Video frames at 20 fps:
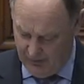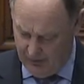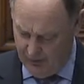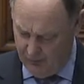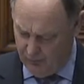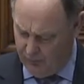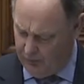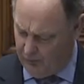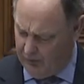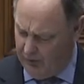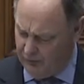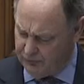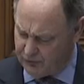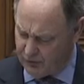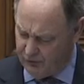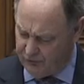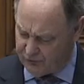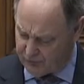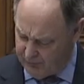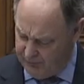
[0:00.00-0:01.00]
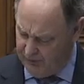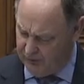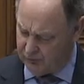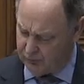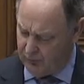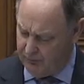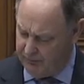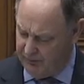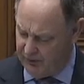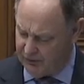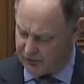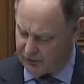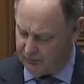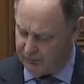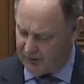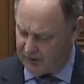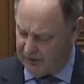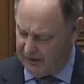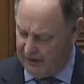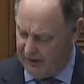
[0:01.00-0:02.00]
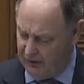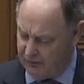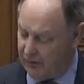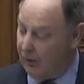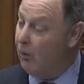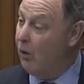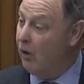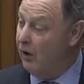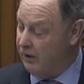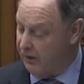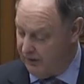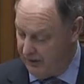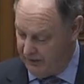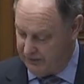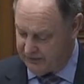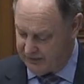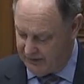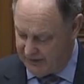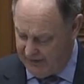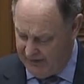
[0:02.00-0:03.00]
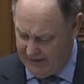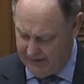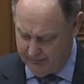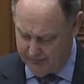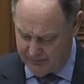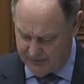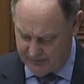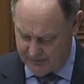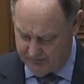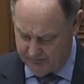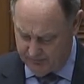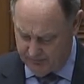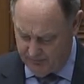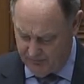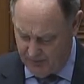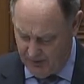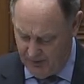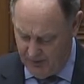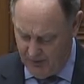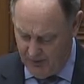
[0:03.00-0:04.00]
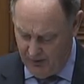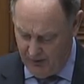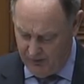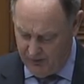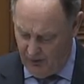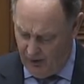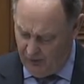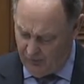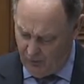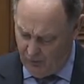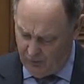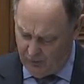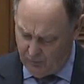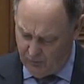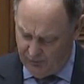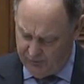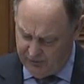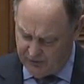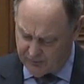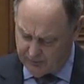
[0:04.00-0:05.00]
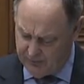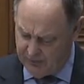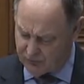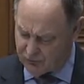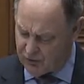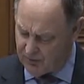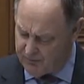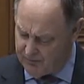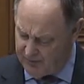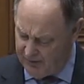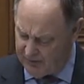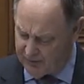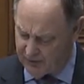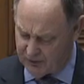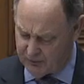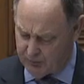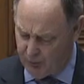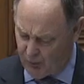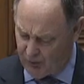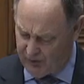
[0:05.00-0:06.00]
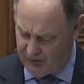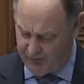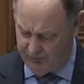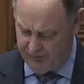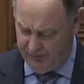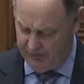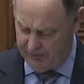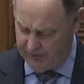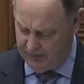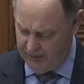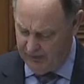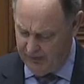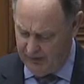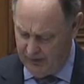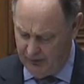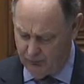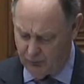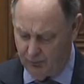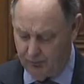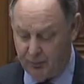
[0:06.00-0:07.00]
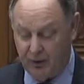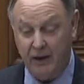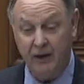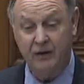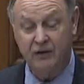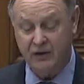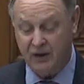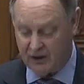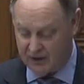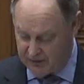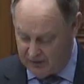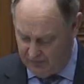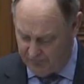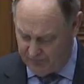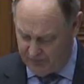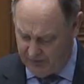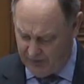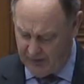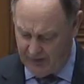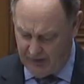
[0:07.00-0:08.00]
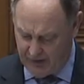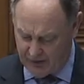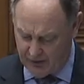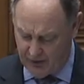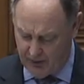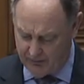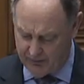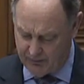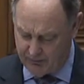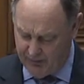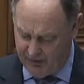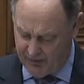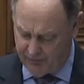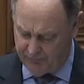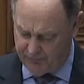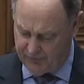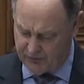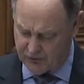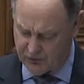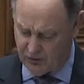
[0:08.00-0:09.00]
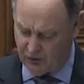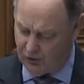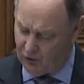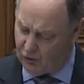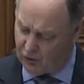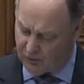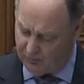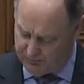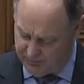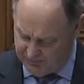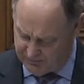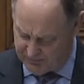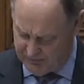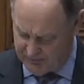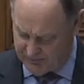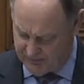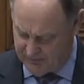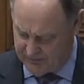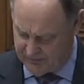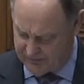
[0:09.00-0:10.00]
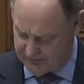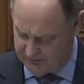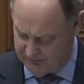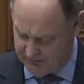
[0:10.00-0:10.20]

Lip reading: We are also thrilled when Minister McLeod awarded us the games. Not only will this be a tremendous sporting event, it will bring significant economic benefits to local businesses.